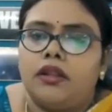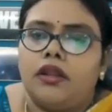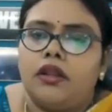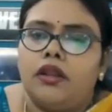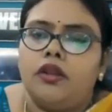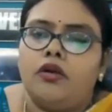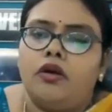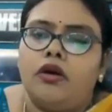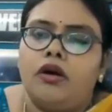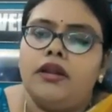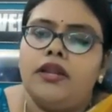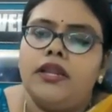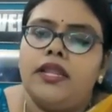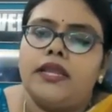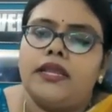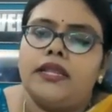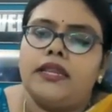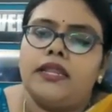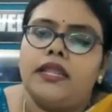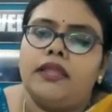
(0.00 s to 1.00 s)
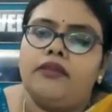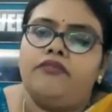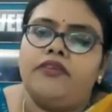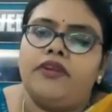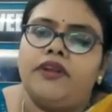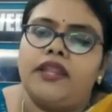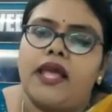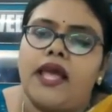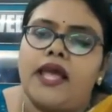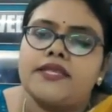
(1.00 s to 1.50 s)
If
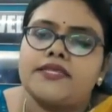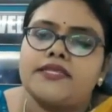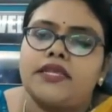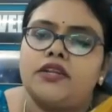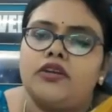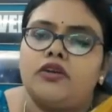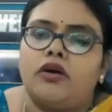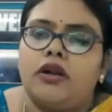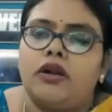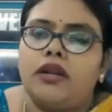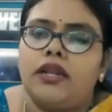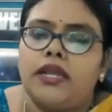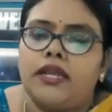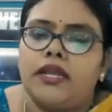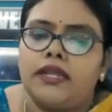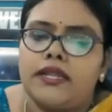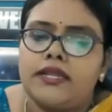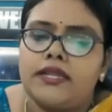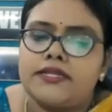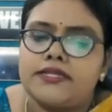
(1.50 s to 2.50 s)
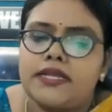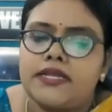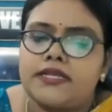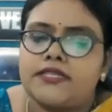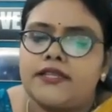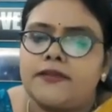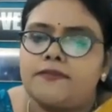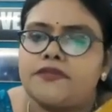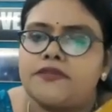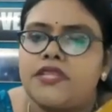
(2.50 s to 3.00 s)
it has a non-decreasing
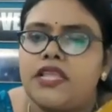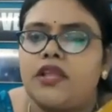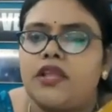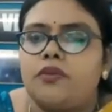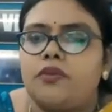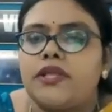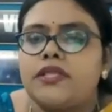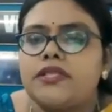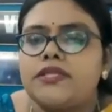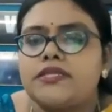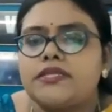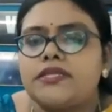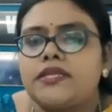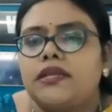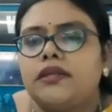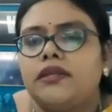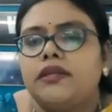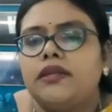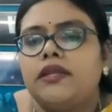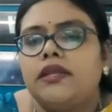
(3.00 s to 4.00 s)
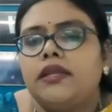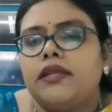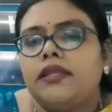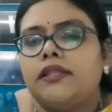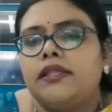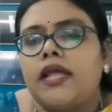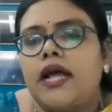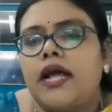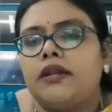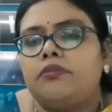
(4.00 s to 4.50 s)
subsequence,
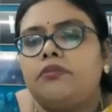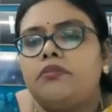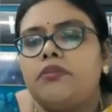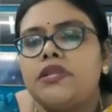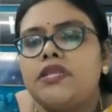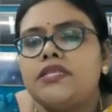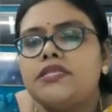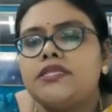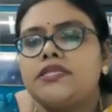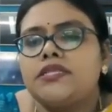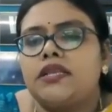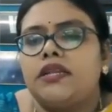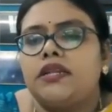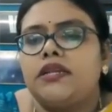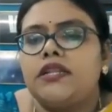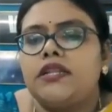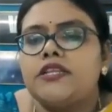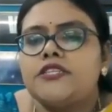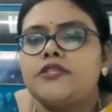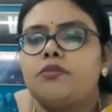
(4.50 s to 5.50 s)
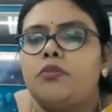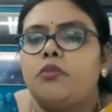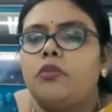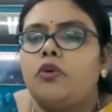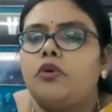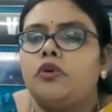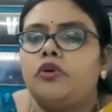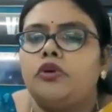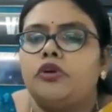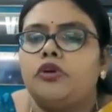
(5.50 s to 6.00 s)
that means it is
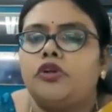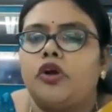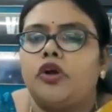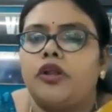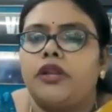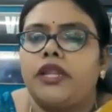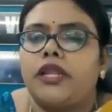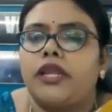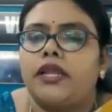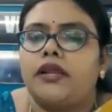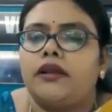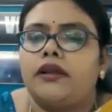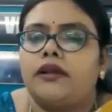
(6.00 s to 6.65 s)
monotonic.